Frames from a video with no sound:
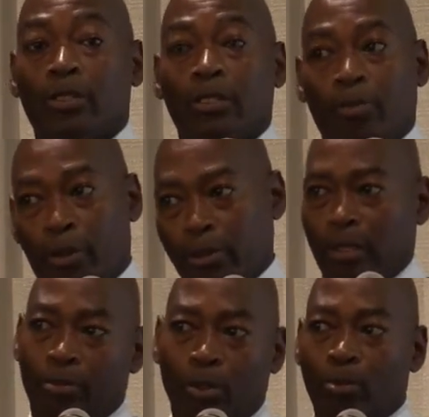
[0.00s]
And the
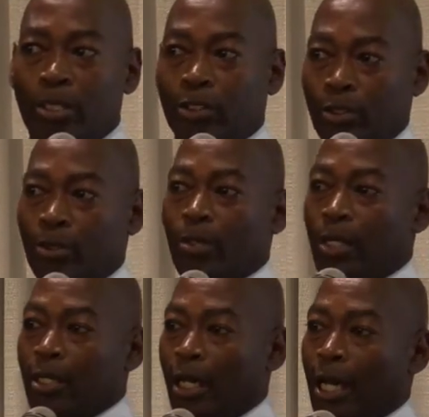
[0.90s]
person they moved me to
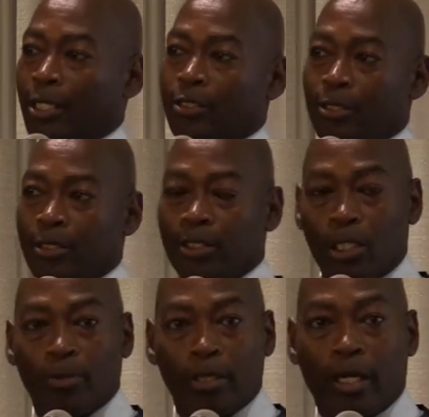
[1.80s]
actually is the
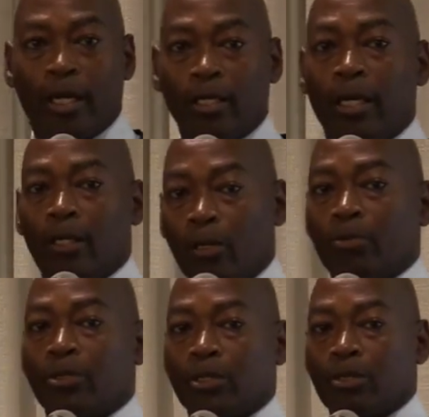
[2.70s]
gentleman that helped,